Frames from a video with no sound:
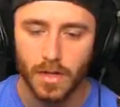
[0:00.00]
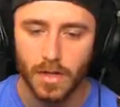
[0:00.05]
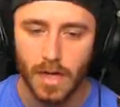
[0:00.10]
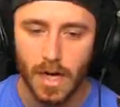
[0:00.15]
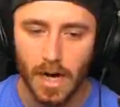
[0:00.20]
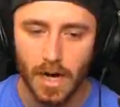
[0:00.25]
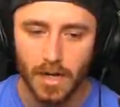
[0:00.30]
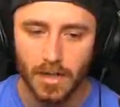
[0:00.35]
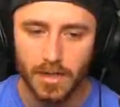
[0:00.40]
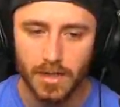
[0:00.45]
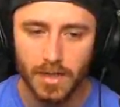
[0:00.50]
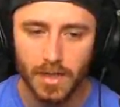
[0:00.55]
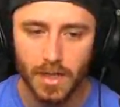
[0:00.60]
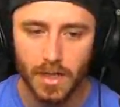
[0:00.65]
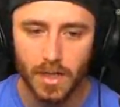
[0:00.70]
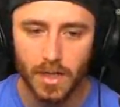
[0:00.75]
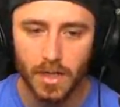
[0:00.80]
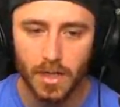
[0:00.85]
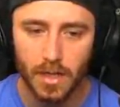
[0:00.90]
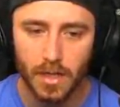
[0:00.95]
Guy on
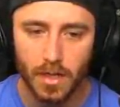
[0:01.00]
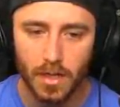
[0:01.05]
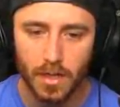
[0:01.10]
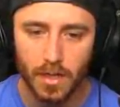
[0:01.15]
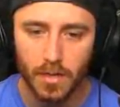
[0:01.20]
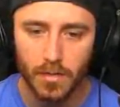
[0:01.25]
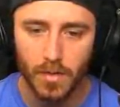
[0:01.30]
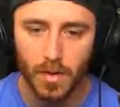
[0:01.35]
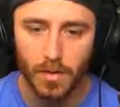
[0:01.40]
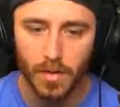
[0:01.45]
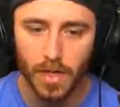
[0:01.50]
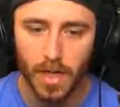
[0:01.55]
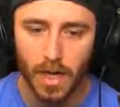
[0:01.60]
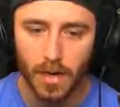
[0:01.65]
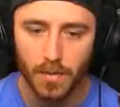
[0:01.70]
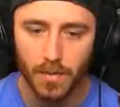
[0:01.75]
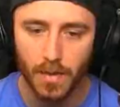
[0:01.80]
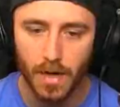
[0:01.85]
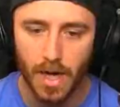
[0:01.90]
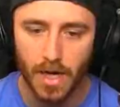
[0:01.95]
C. I'm touching Probably
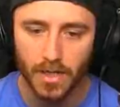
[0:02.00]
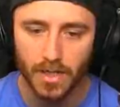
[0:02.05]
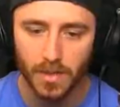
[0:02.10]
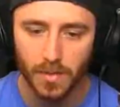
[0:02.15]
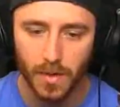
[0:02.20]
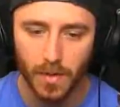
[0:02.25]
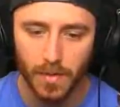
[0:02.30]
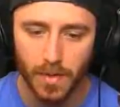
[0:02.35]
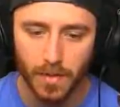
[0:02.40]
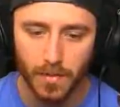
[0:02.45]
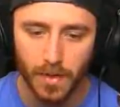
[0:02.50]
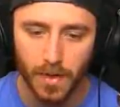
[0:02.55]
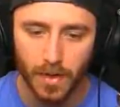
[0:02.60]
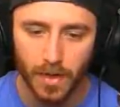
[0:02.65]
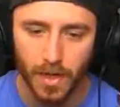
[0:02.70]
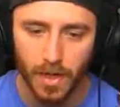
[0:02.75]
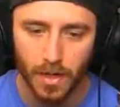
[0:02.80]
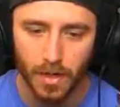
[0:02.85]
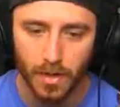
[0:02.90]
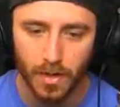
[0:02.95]
myself. Actually, might be come down
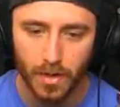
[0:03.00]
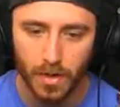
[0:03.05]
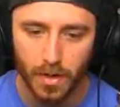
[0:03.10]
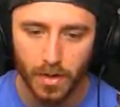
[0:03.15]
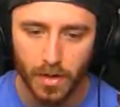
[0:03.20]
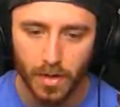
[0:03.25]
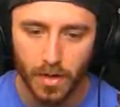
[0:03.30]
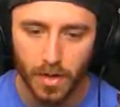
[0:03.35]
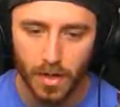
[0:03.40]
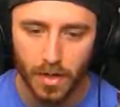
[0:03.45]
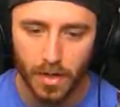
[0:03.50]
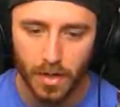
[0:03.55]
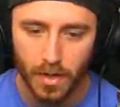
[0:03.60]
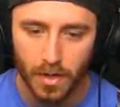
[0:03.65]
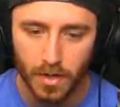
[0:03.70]
here. Yeah, he's